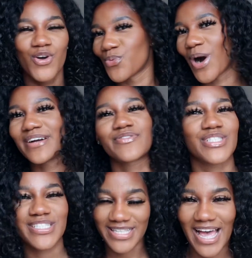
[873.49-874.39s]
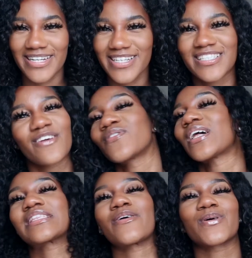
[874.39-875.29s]
what I've just said, because I feel
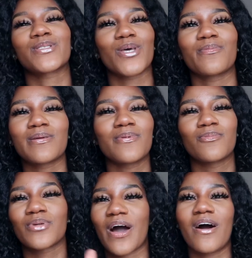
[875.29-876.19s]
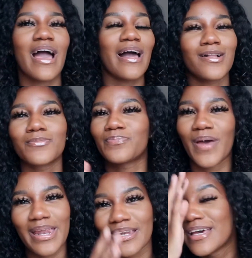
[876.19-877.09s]
like there are so many people that are
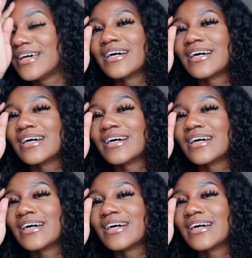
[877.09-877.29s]
hell-bent